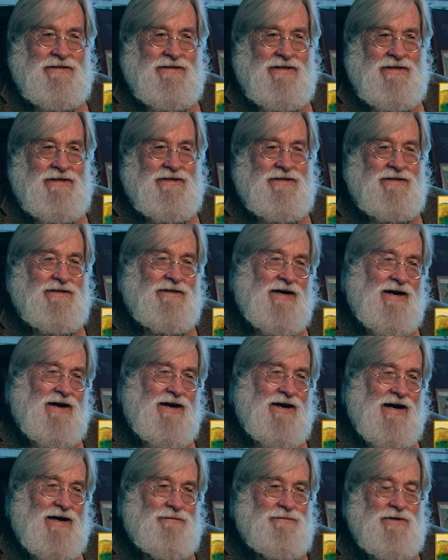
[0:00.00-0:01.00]
Uh,
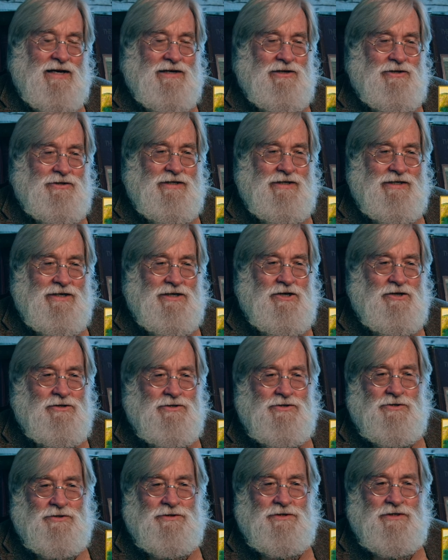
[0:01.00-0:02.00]
I'm not looking
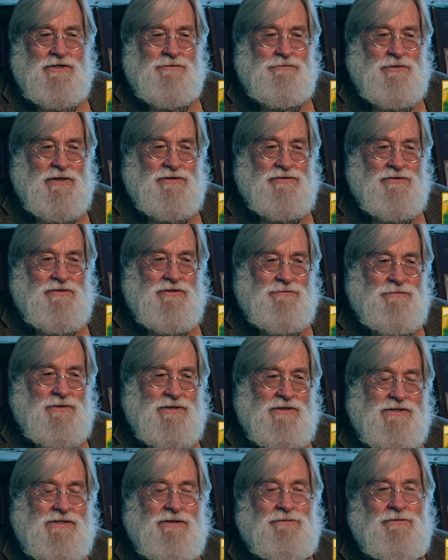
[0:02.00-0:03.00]
closer at these pictures,
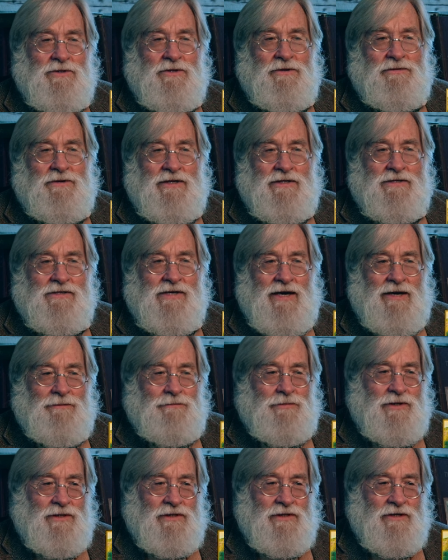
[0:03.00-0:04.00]
but similar things
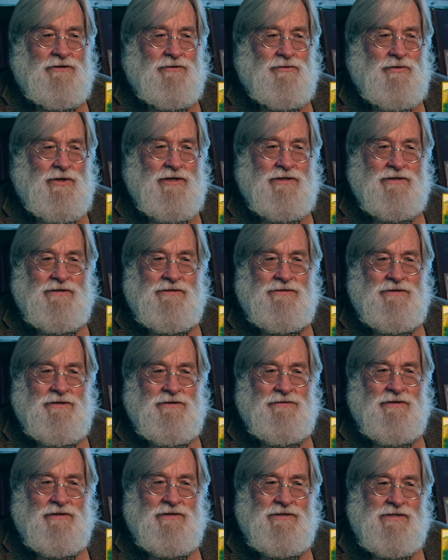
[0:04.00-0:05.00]
happen in other ways. You know,
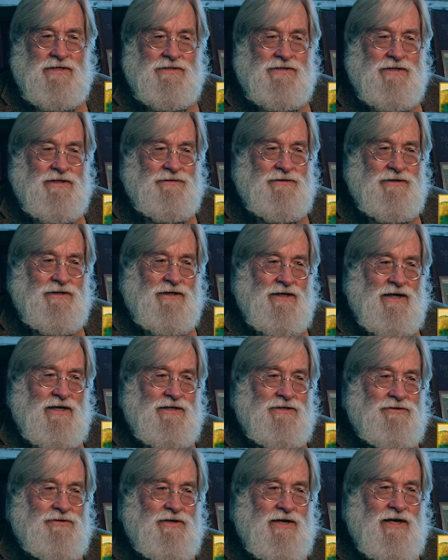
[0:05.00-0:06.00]
the, as I said, the
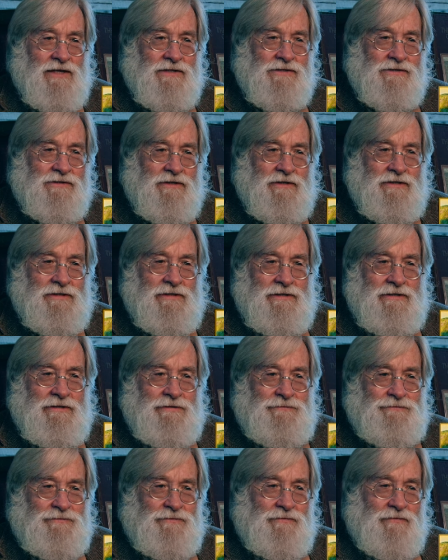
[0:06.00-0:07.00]
contrast,
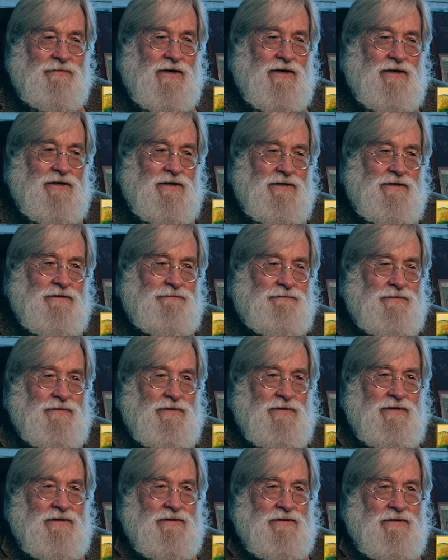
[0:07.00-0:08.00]
um,
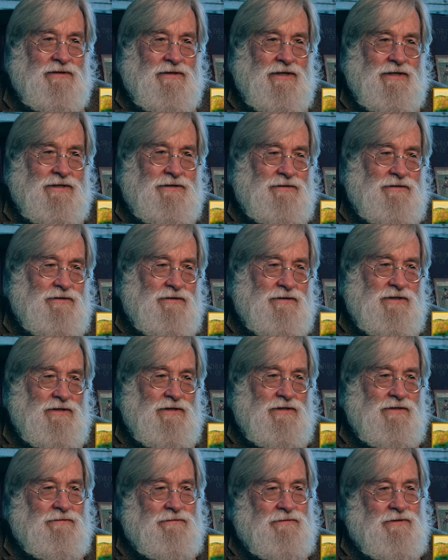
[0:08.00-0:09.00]
like
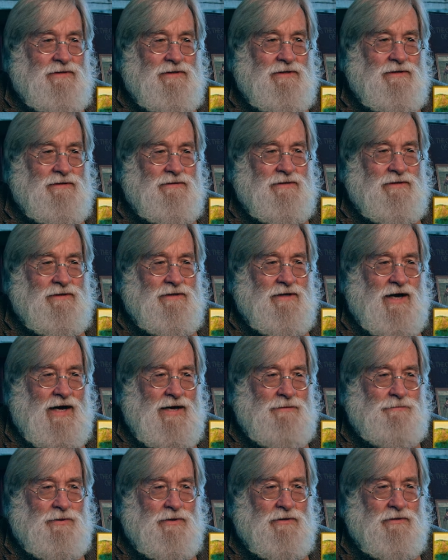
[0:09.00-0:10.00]
the, the the
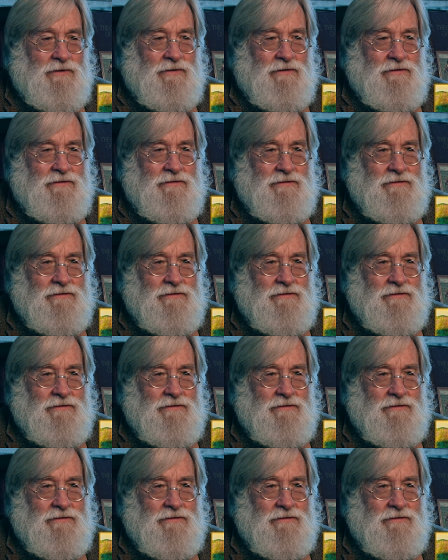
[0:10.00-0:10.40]
hyper